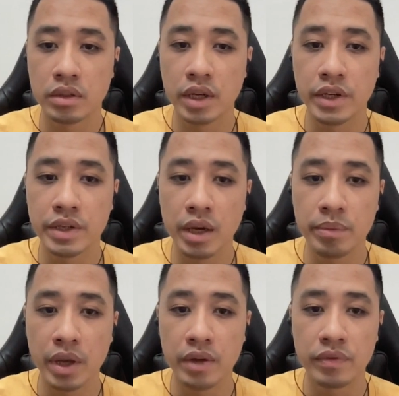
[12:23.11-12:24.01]

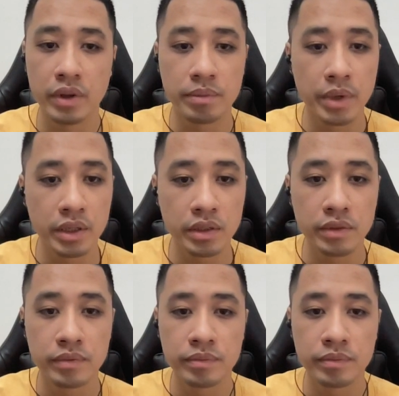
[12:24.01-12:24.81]
Kingdom, and Viet Minh.